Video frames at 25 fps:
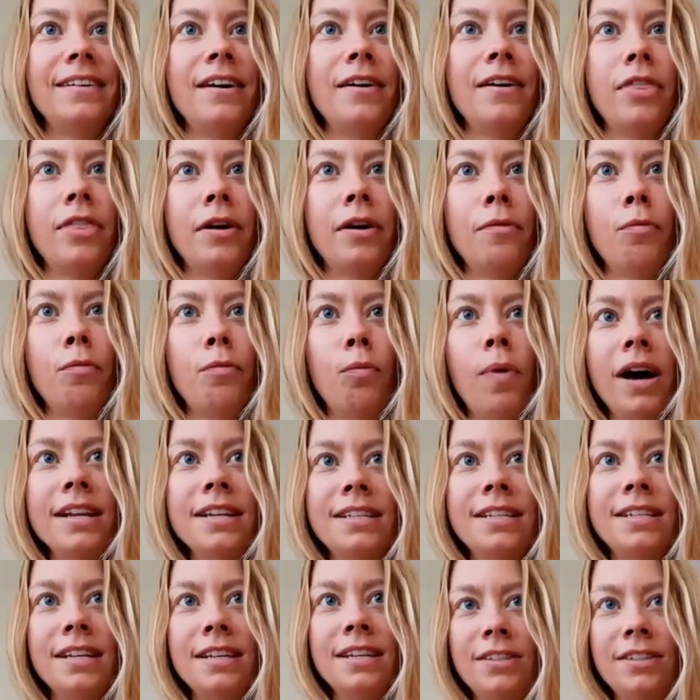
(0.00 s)
The
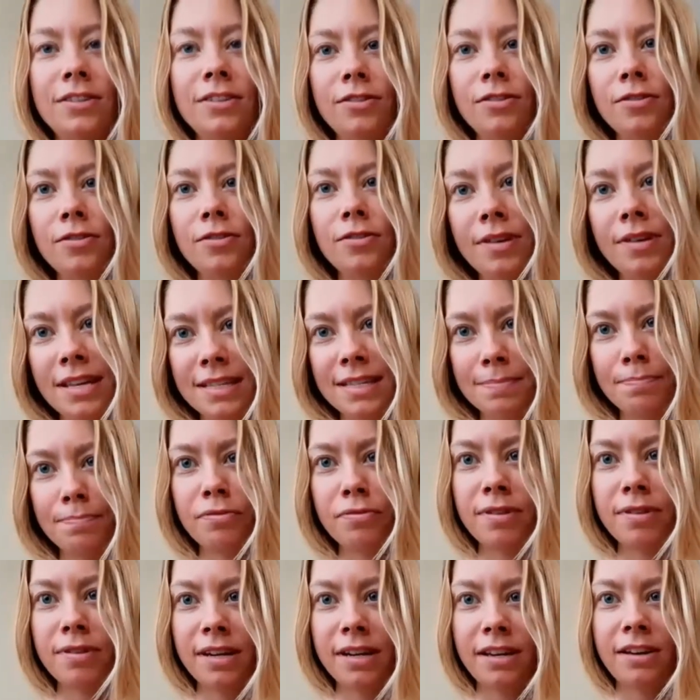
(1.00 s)
what to do is
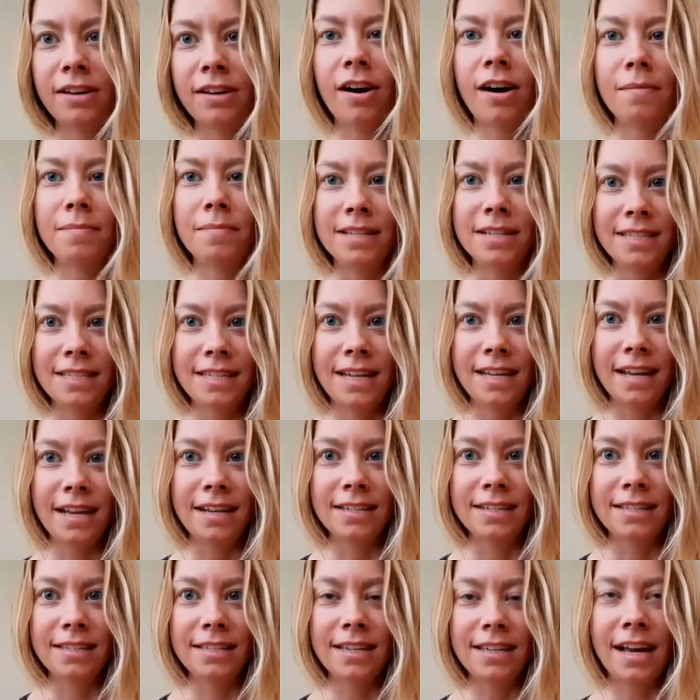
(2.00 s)
pretty common
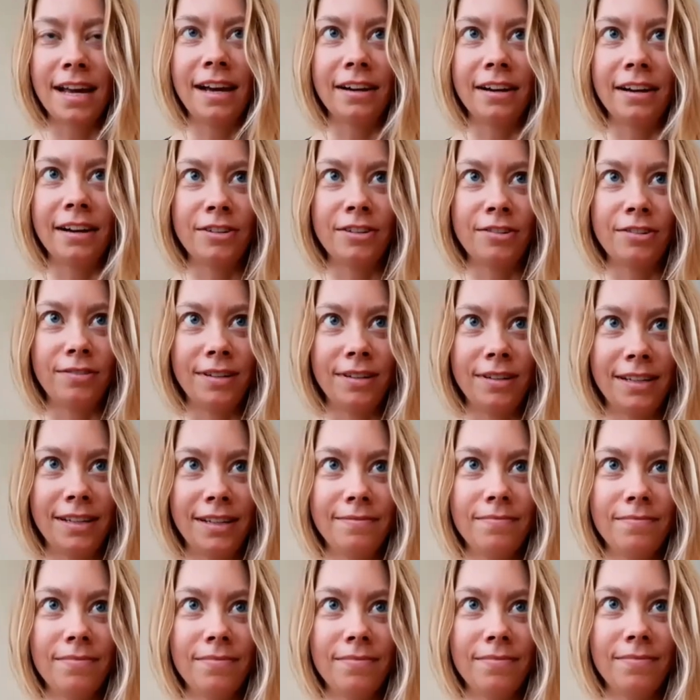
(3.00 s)
sense, actually.
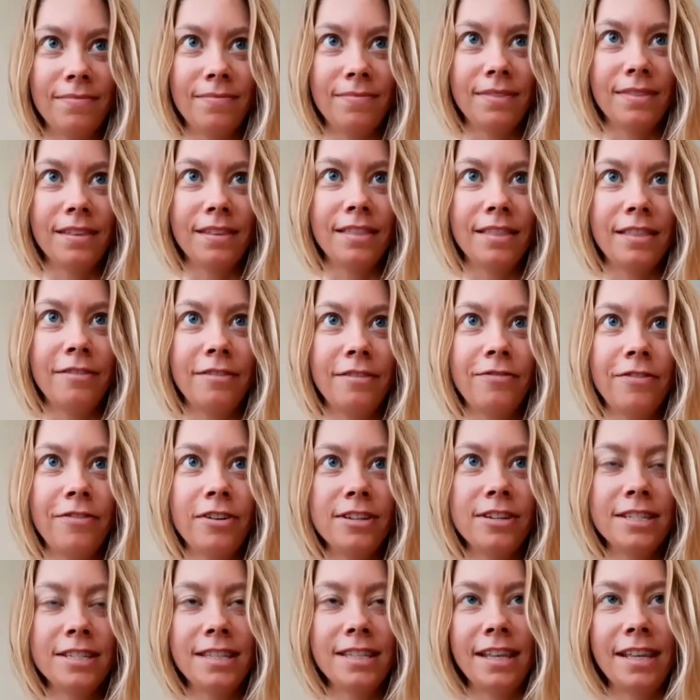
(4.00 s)
The
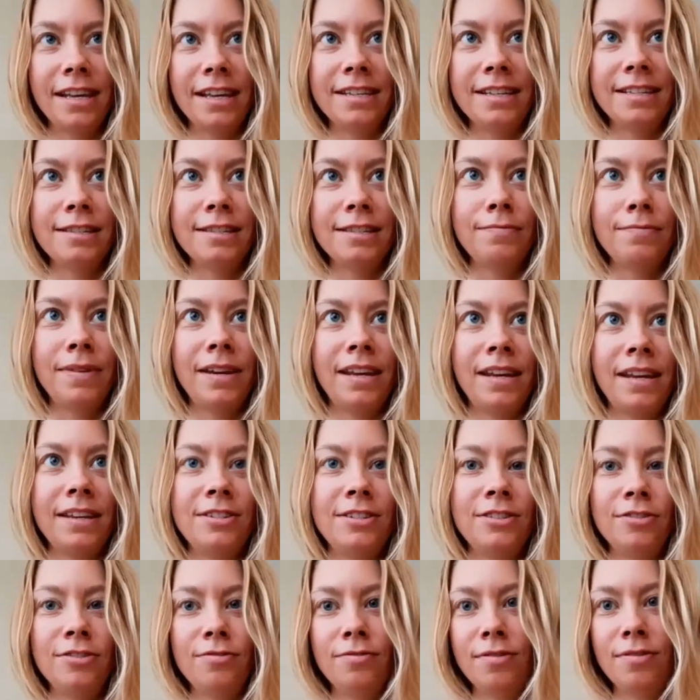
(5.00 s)
first thing is we need
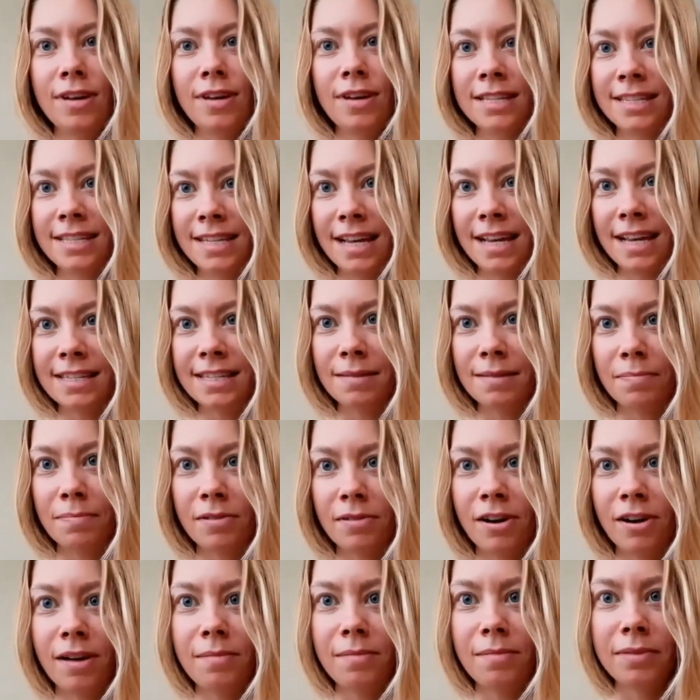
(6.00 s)
to assess the
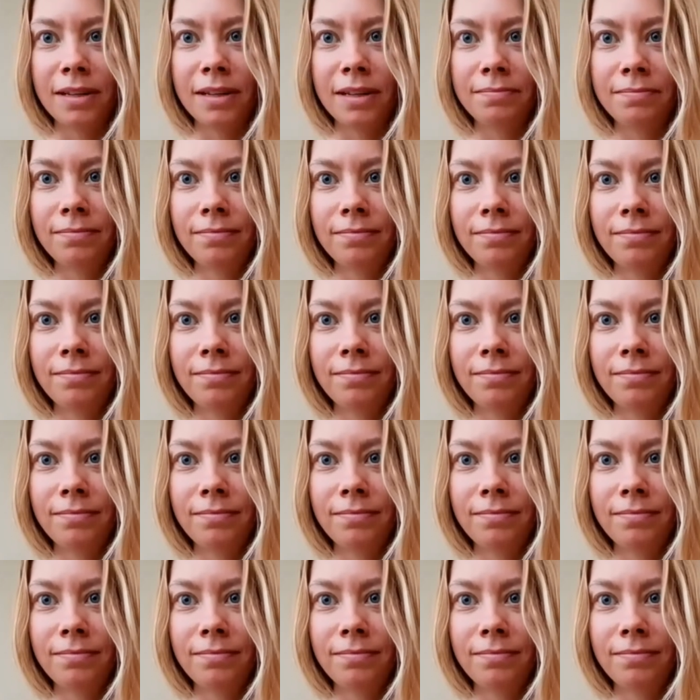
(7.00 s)
problem.